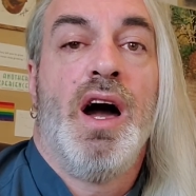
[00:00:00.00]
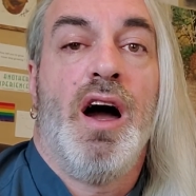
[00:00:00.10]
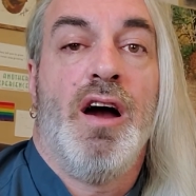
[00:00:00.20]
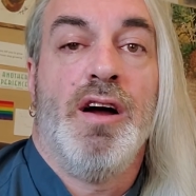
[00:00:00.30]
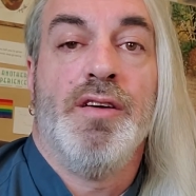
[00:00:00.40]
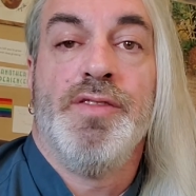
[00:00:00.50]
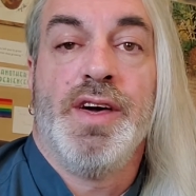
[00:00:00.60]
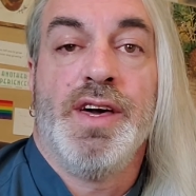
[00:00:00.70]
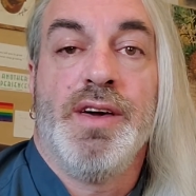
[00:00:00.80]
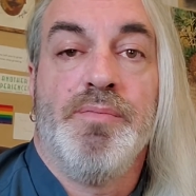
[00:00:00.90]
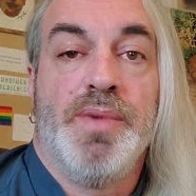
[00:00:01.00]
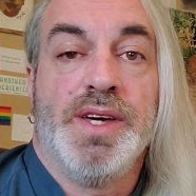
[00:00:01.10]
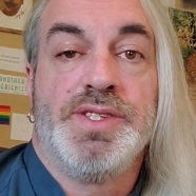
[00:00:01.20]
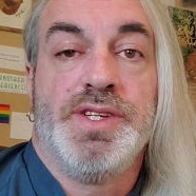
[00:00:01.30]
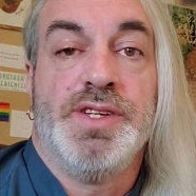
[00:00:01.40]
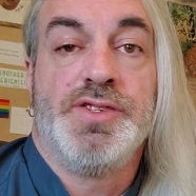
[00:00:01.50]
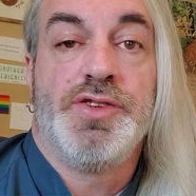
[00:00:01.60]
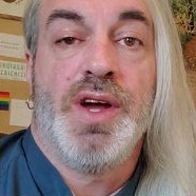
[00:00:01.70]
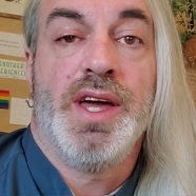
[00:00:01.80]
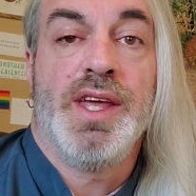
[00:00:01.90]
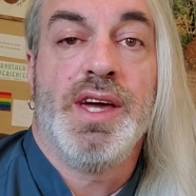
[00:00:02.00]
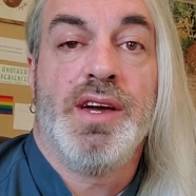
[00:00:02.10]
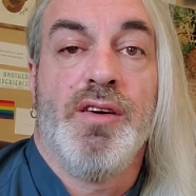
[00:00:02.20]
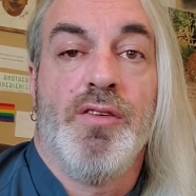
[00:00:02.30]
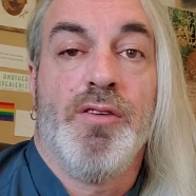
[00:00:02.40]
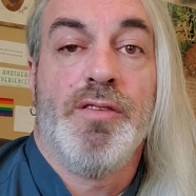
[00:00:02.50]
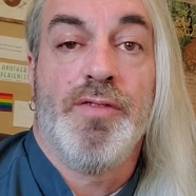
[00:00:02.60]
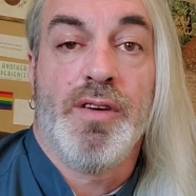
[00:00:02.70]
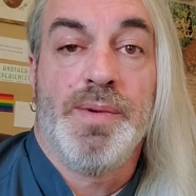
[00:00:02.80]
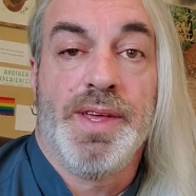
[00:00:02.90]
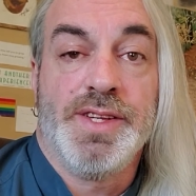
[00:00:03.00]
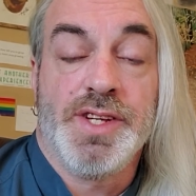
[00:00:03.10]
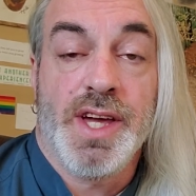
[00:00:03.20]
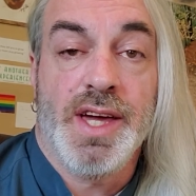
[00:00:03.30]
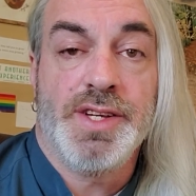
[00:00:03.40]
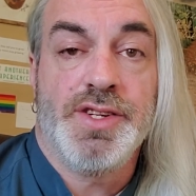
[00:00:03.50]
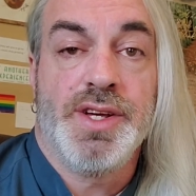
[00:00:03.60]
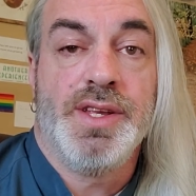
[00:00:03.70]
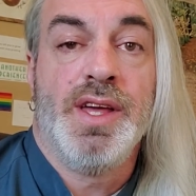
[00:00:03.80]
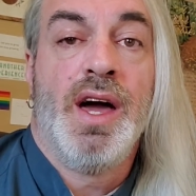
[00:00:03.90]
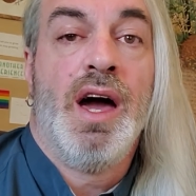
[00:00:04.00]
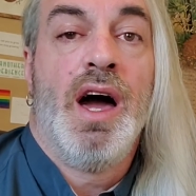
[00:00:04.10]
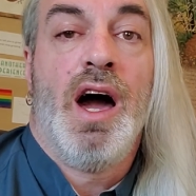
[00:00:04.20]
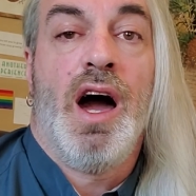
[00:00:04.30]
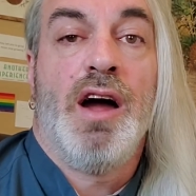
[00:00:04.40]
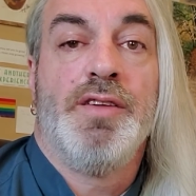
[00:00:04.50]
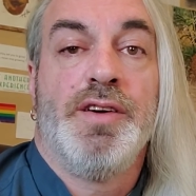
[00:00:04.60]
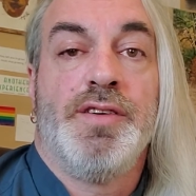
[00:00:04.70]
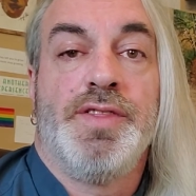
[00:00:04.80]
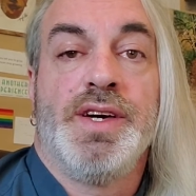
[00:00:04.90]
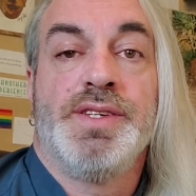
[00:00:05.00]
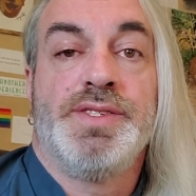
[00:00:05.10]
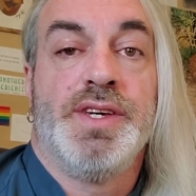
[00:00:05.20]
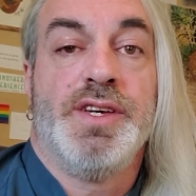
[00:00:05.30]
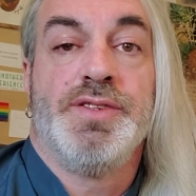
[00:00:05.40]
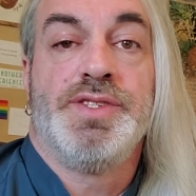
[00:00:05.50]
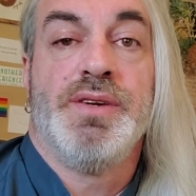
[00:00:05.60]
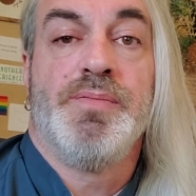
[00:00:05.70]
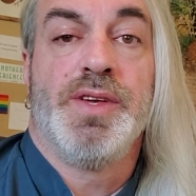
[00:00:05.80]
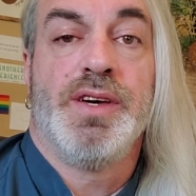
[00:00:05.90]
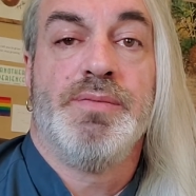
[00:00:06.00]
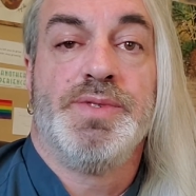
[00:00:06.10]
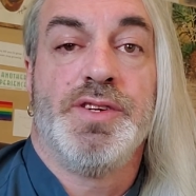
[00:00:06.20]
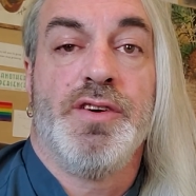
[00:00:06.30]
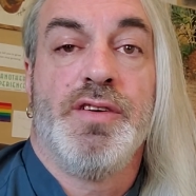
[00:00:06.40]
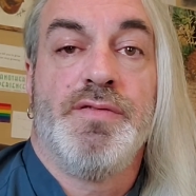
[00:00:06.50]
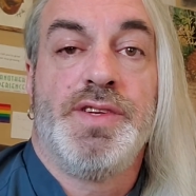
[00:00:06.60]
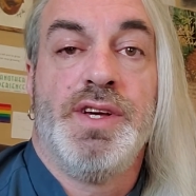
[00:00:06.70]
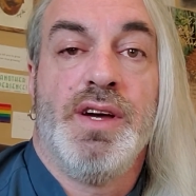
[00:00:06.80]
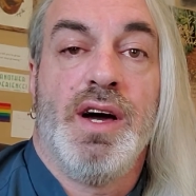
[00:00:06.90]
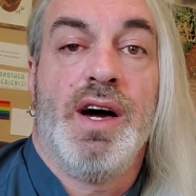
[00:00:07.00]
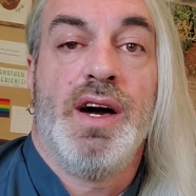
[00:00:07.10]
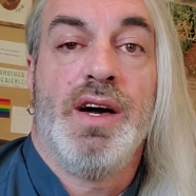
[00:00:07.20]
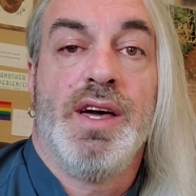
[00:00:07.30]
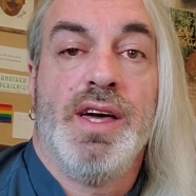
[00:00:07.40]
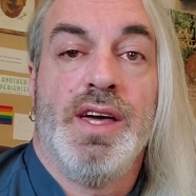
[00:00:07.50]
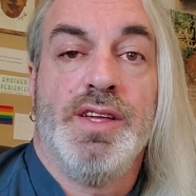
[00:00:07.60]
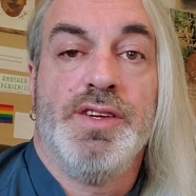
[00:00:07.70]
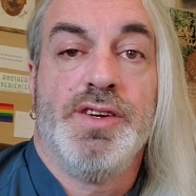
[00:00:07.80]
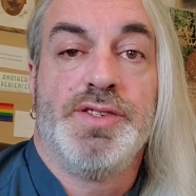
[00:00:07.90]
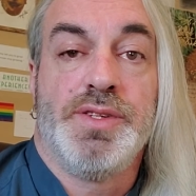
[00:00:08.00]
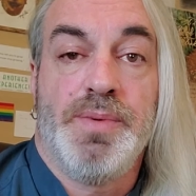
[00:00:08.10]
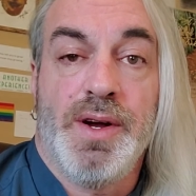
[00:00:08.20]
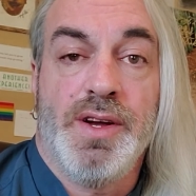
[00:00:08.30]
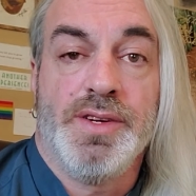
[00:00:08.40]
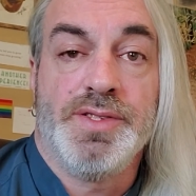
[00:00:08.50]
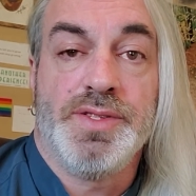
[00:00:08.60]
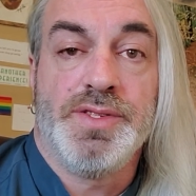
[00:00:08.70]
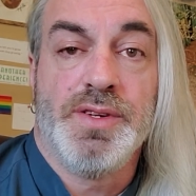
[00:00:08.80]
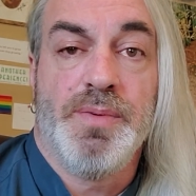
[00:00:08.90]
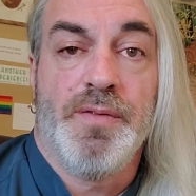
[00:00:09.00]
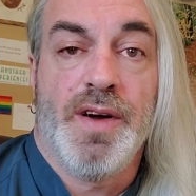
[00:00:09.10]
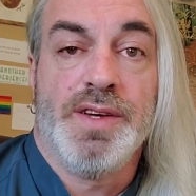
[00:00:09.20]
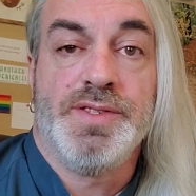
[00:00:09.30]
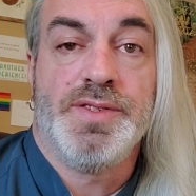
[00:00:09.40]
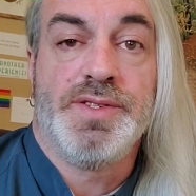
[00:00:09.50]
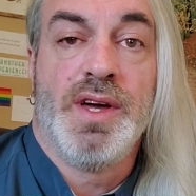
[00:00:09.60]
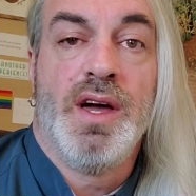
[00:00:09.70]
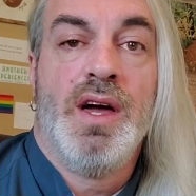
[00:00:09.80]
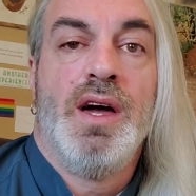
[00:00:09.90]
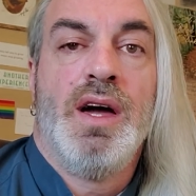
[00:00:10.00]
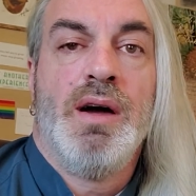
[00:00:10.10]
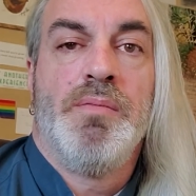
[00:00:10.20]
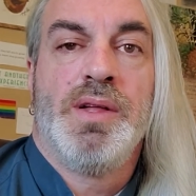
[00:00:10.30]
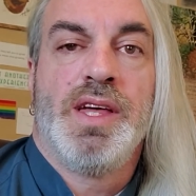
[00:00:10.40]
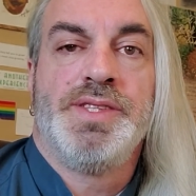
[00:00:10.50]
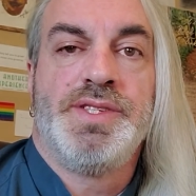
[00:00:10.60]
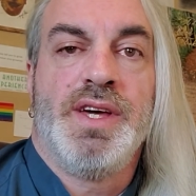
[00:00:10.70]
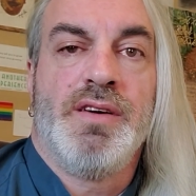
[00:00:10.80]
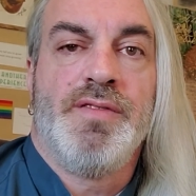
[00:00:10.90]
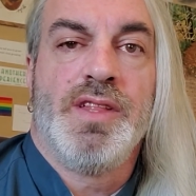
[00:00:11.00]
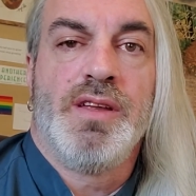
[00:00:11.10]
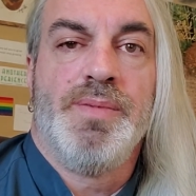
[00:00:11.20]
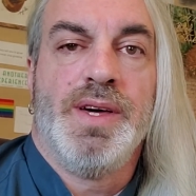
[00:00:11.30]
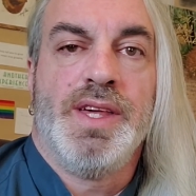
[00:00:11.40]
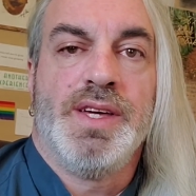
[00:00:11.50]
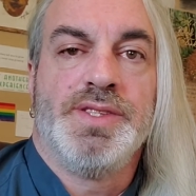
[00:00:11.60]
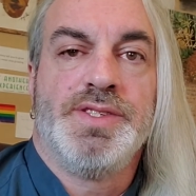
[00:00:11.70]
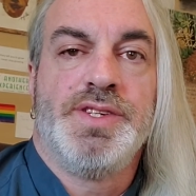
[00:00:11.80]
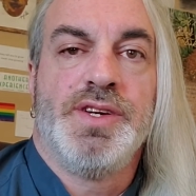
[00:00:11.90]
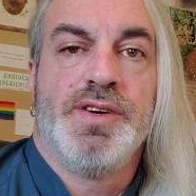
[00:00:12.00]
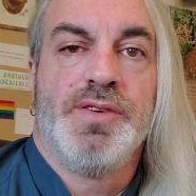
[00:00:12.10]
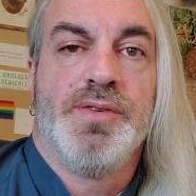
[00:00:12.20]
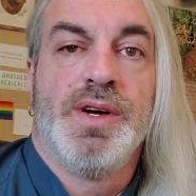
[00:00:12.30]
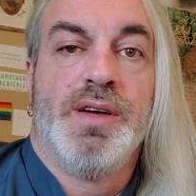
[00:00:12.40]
Are they based in training or formal education? Are there things that you simply observed in your superiors and supervisors? But let's delve a little bit into,